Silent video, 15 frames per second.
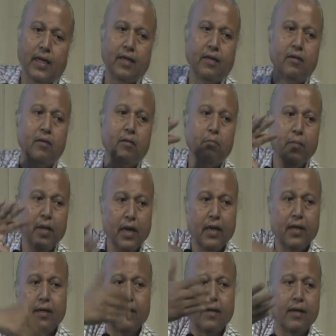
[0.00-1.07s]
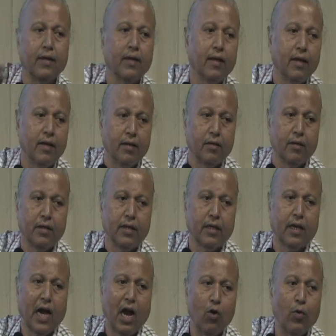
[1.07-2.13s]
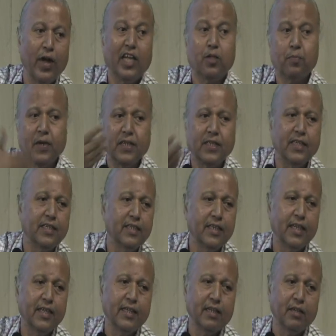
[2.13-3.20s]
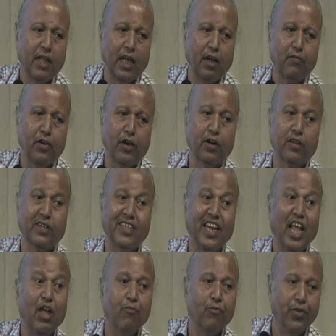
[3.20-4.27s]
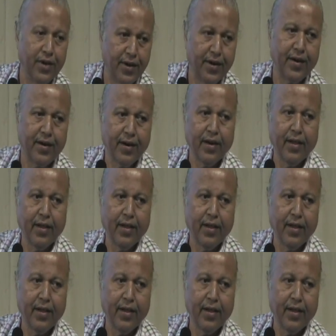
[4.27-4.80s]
and the cow expresses it as aflatoxin N1.